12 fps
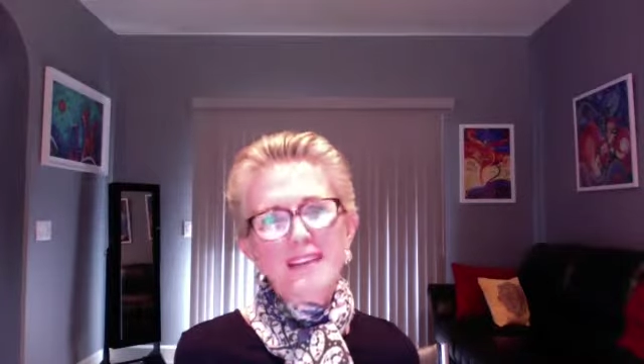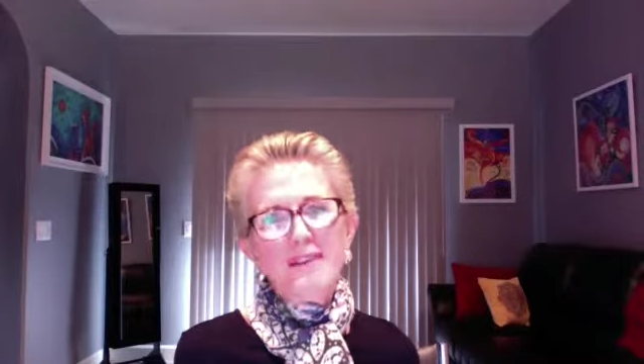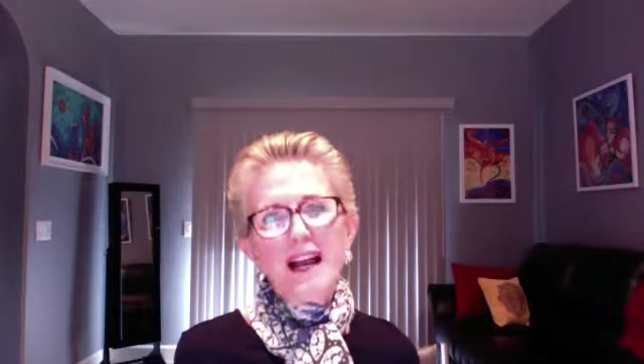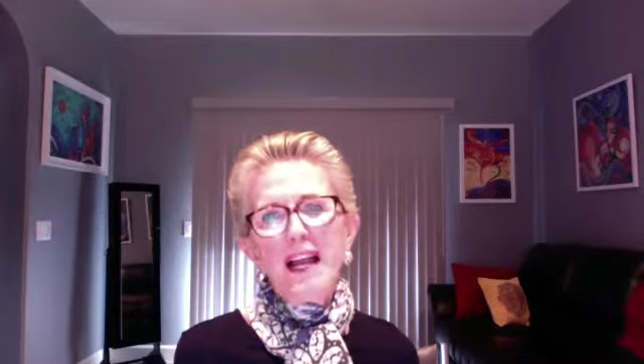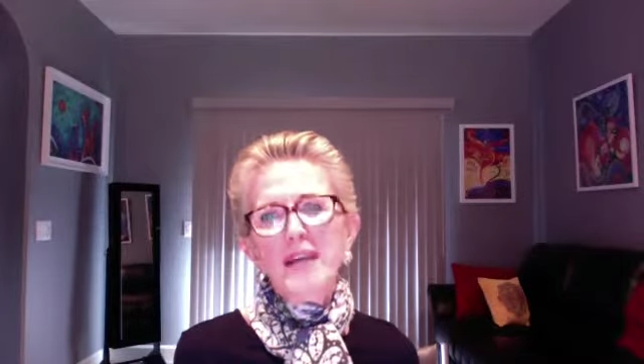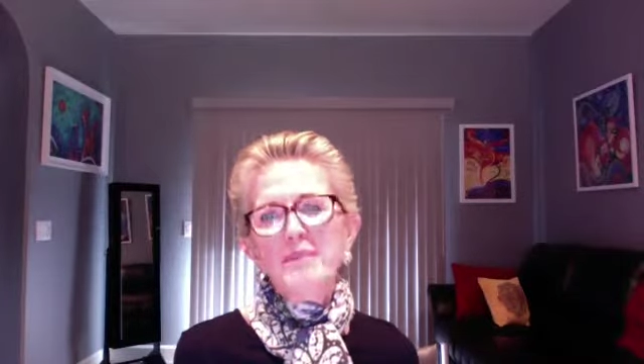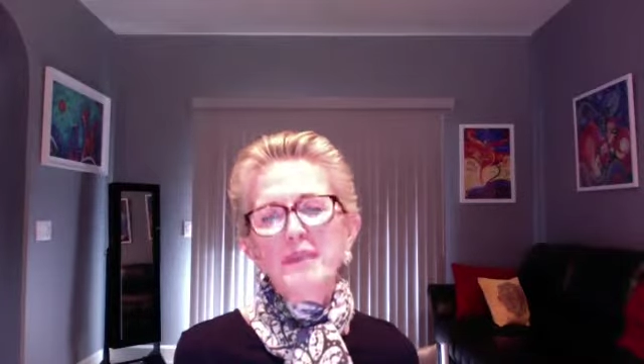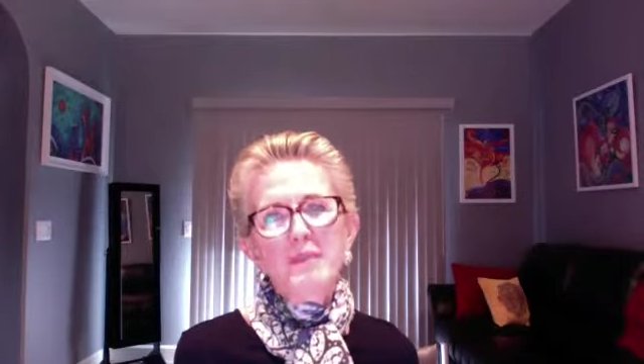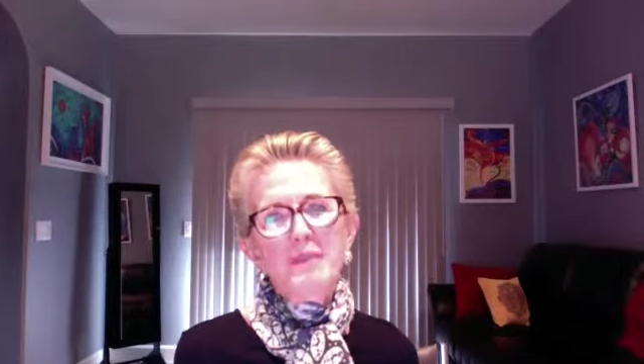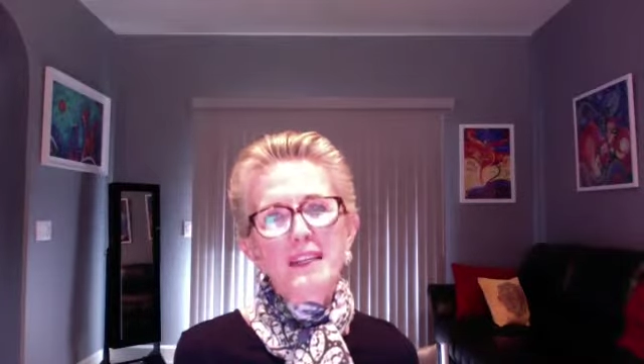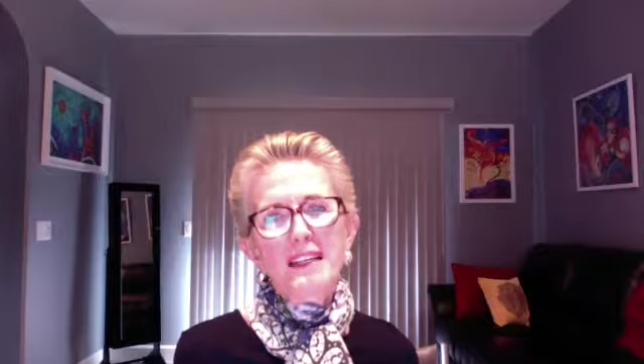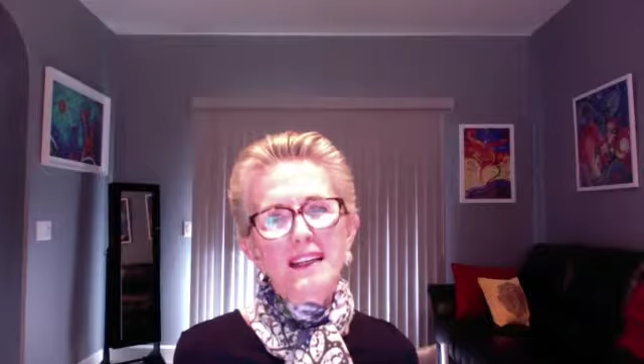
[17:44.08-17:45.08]
I may be
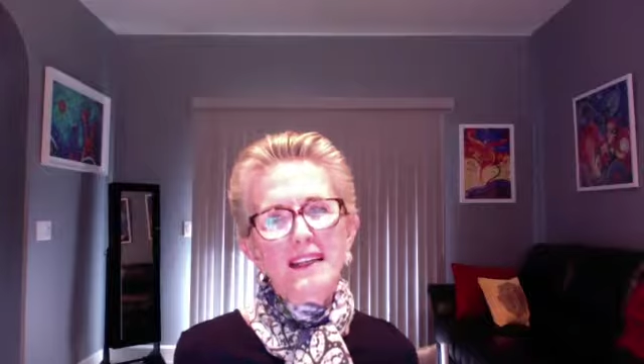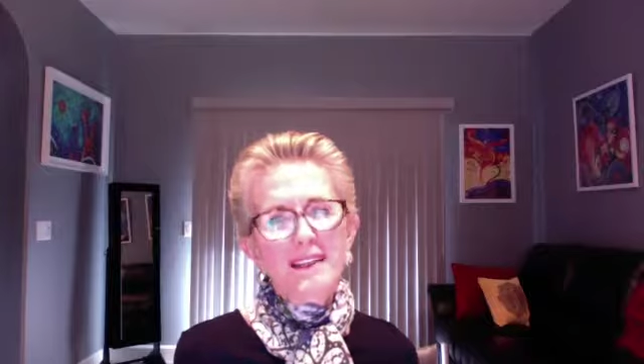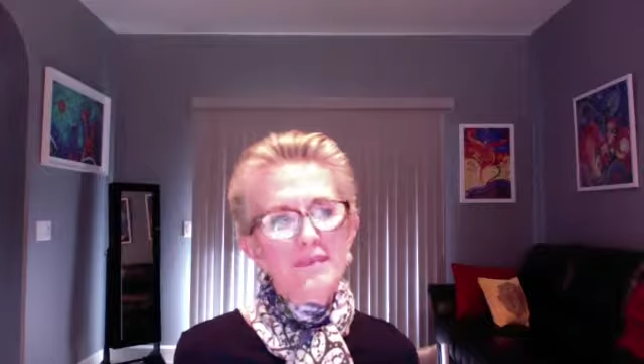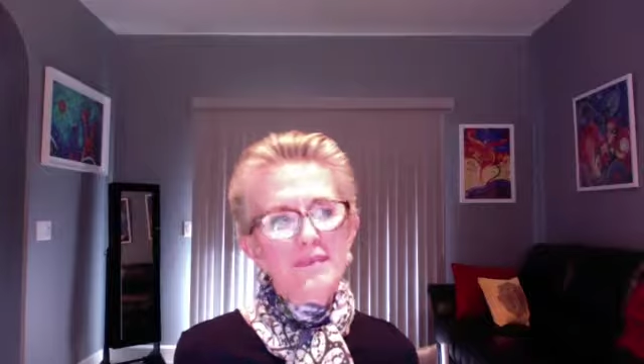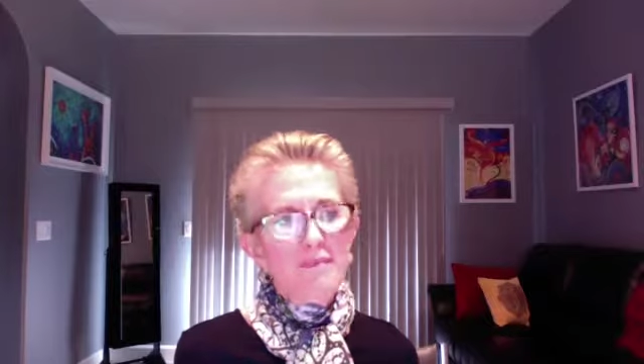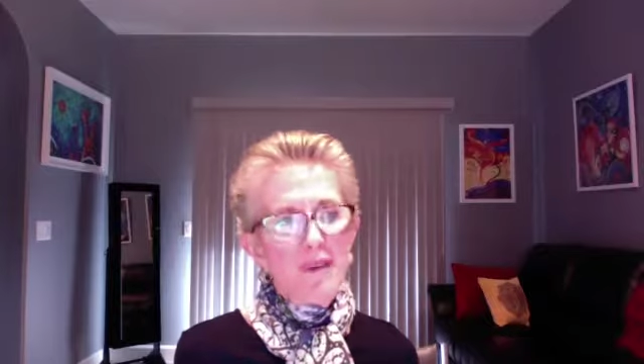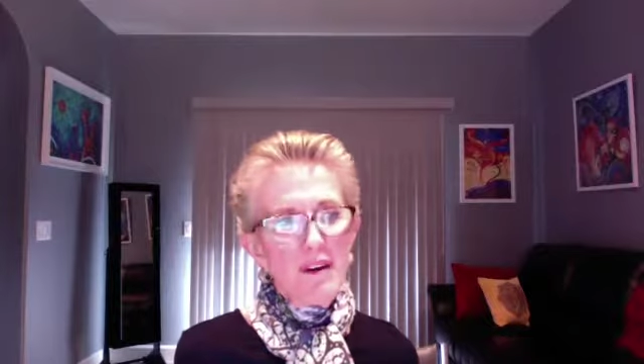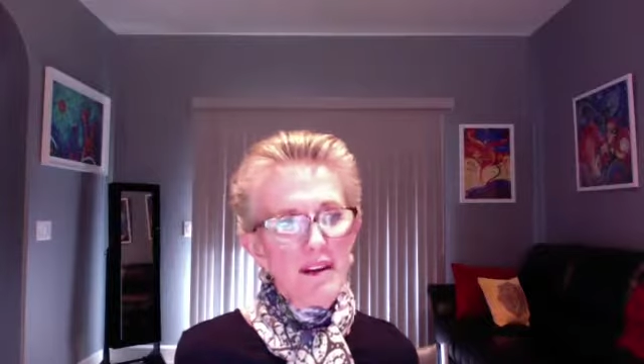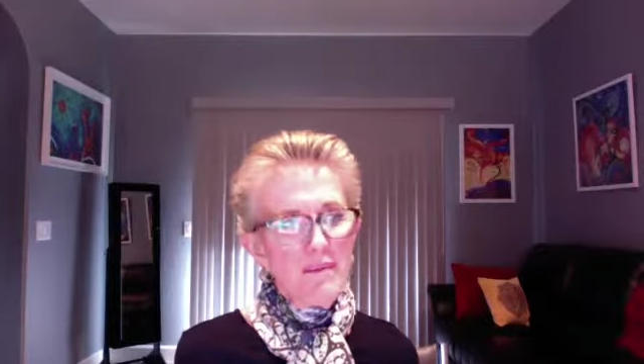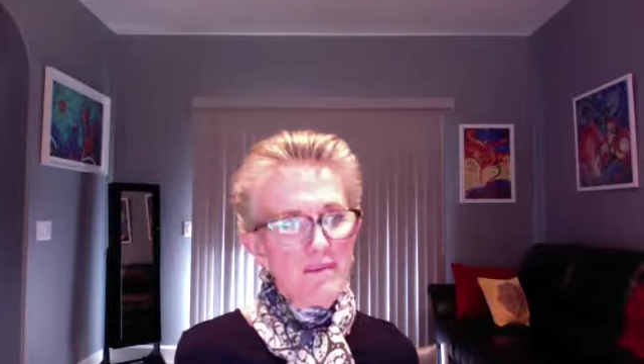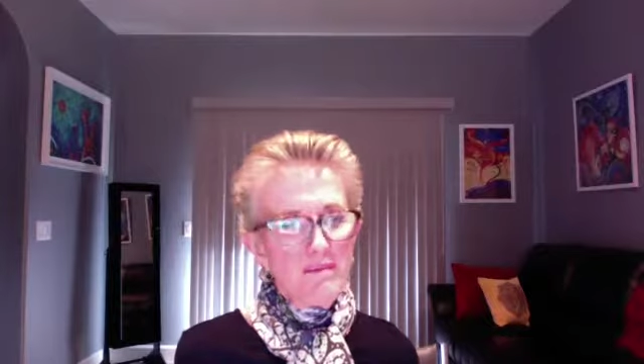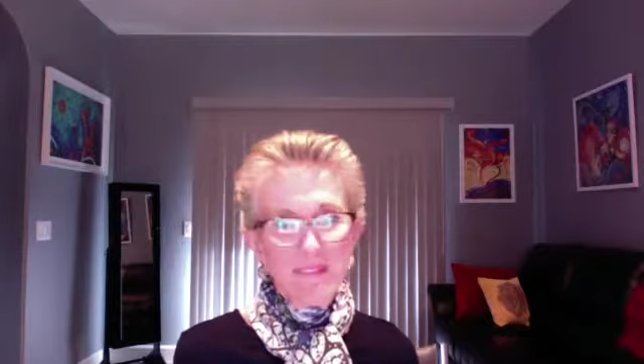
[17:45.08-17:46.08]
a, a
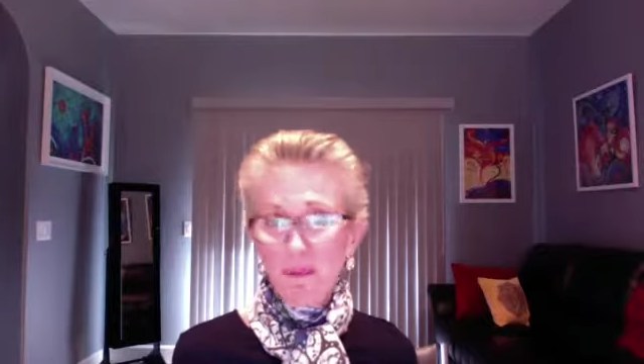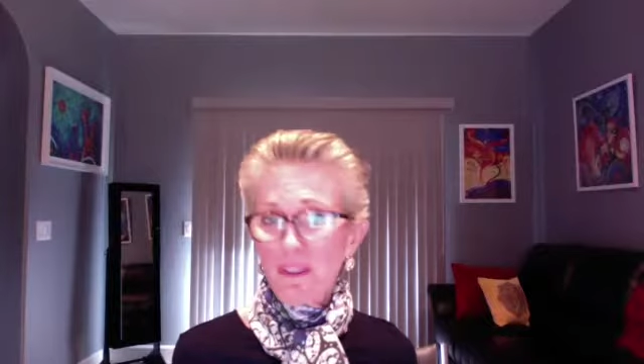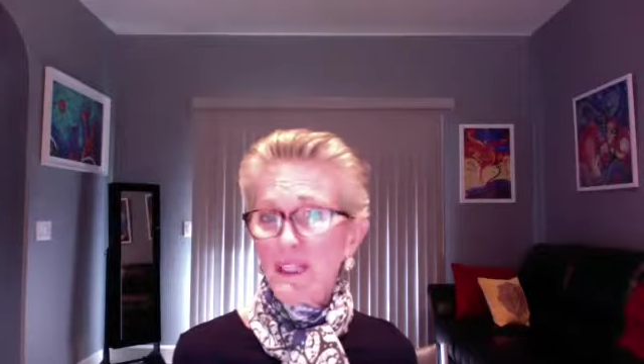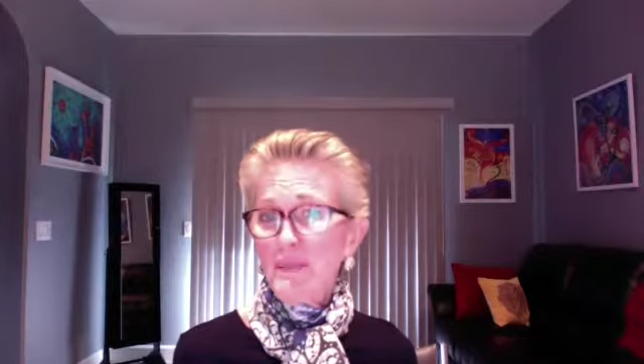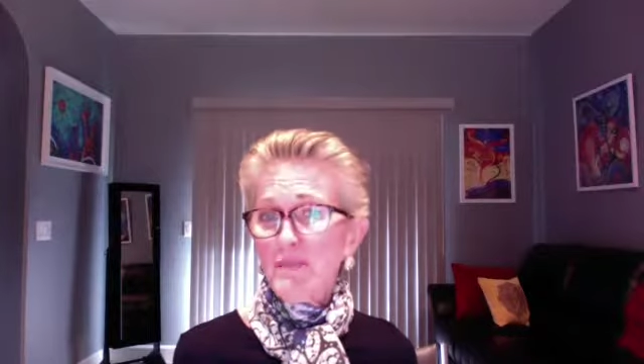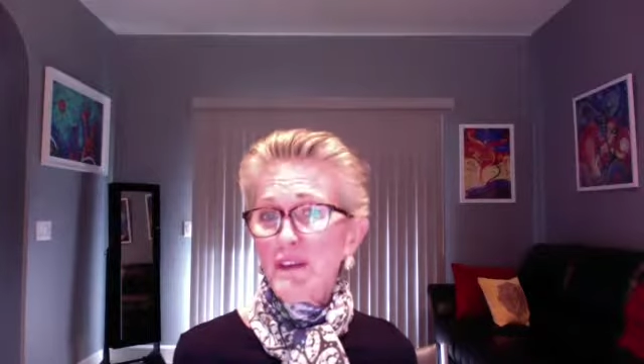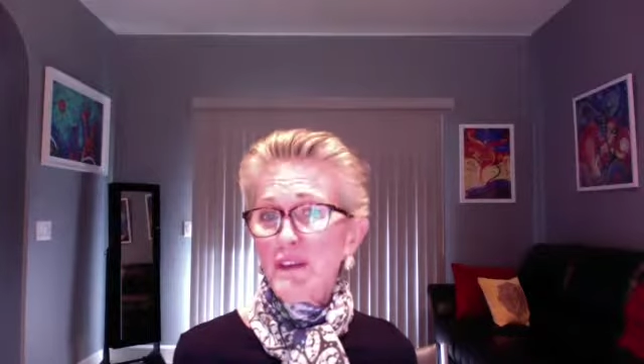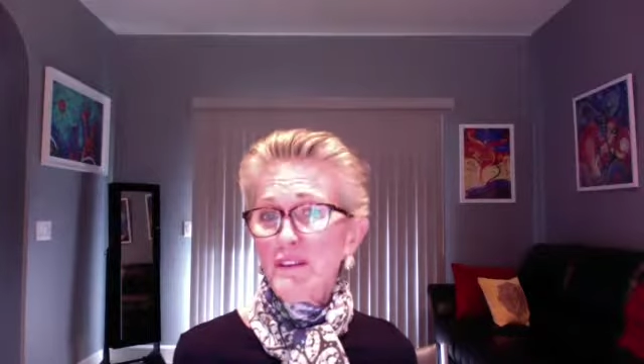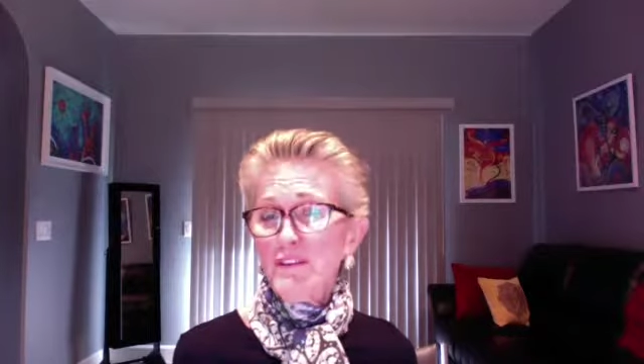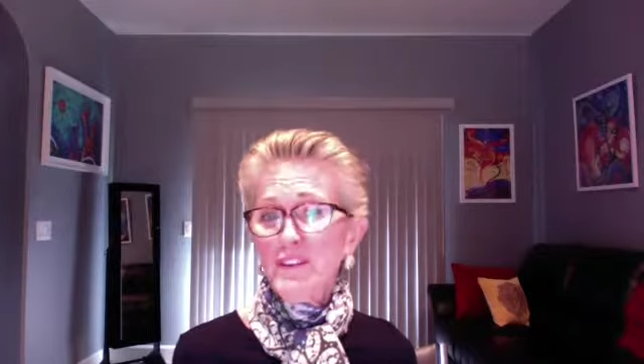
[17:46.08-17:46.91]
networking partner for you,